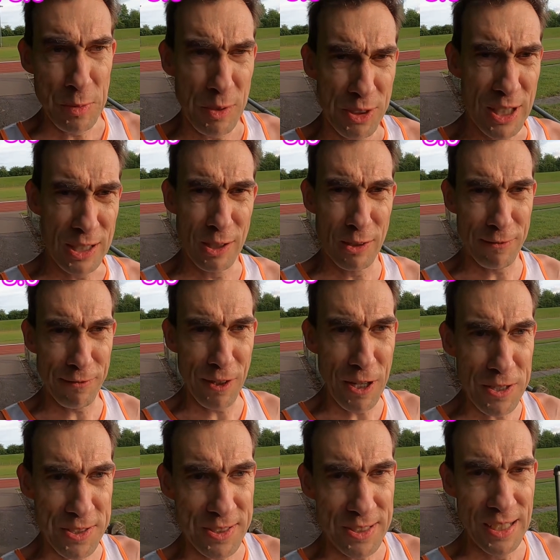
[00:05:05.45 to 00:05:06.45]
But I was going a lot
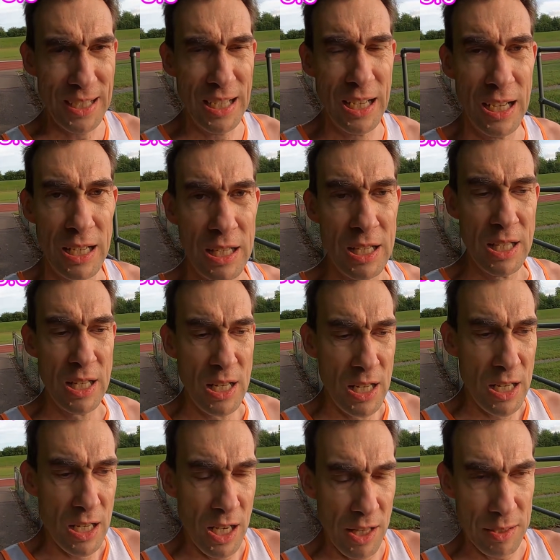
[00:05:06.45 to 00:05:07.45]
faster.
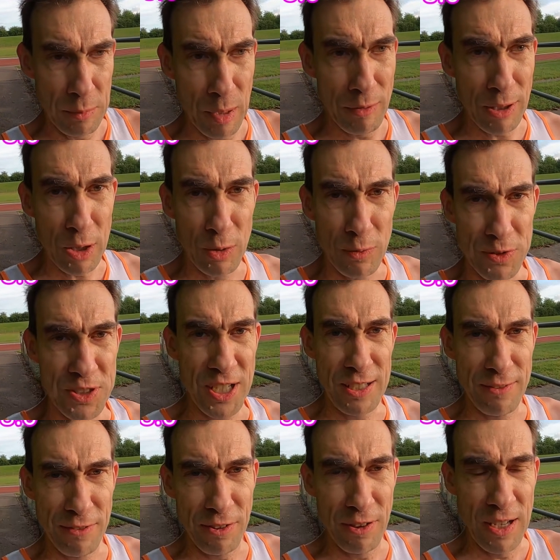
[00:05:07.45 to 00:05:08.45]
I think my record for
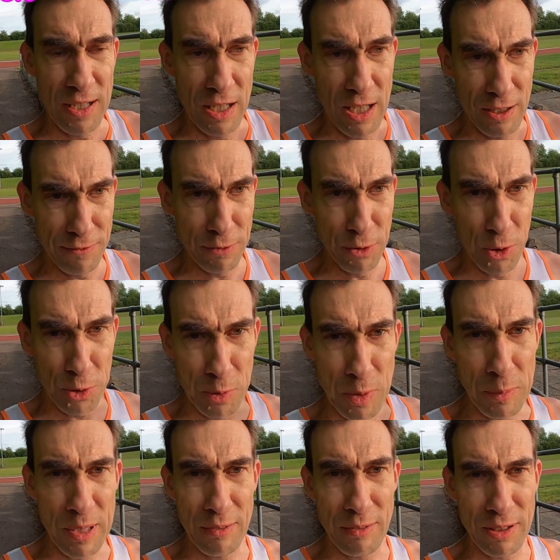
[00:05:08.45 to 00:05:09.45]
10.4s with
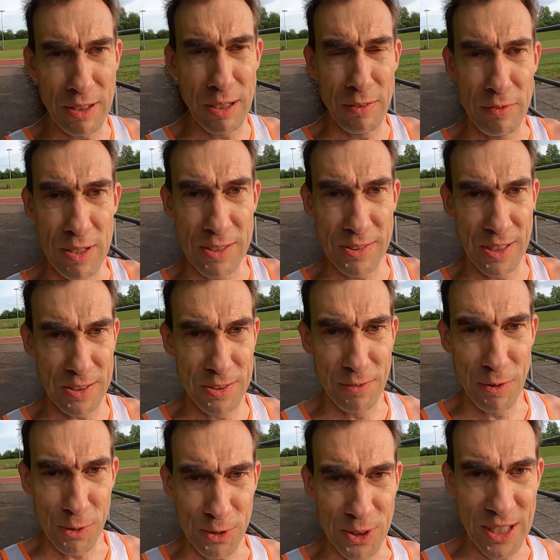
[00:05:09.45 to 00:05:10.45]
a minute recovery is
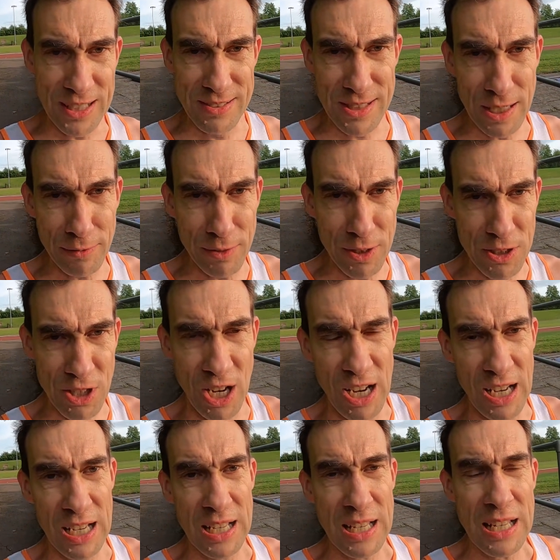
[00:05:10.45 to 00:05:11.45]
64 seconds average.
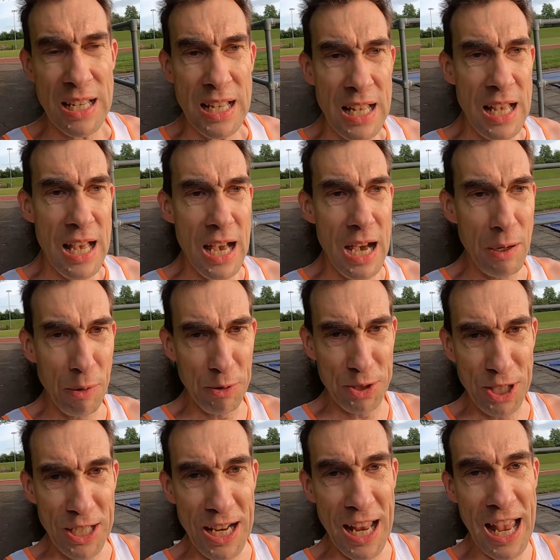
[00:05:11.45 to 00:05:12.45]

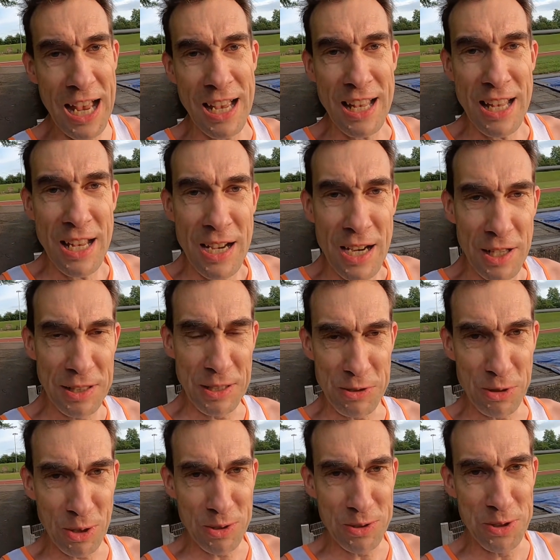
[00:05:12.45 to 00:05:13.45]
Obviously, I think I
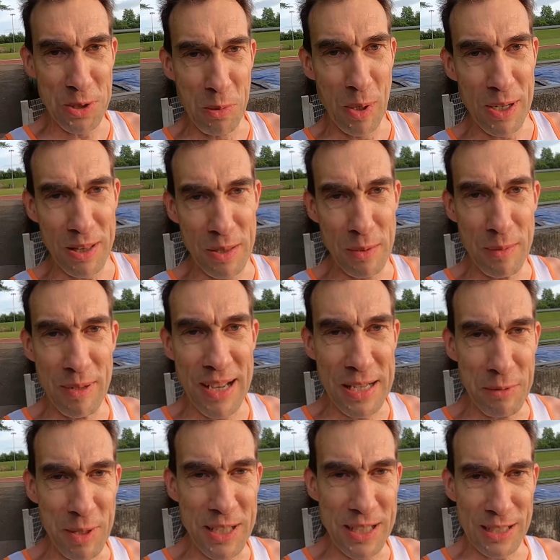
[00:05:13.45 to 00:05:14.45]
struggled to do one of them, but
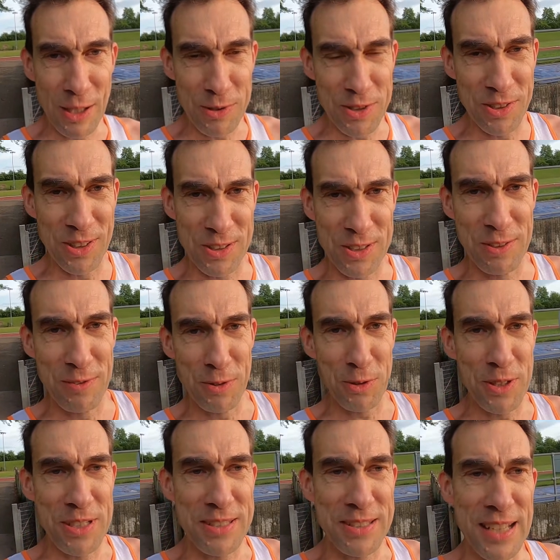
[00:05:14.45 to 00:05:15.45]
anywhere close to
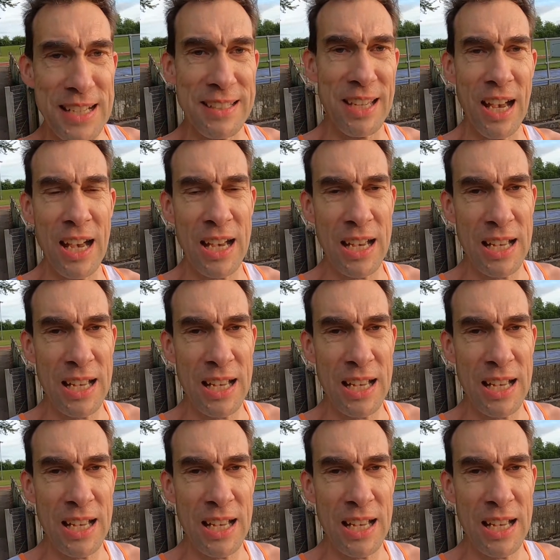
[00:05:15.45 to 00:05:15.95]
64 these days.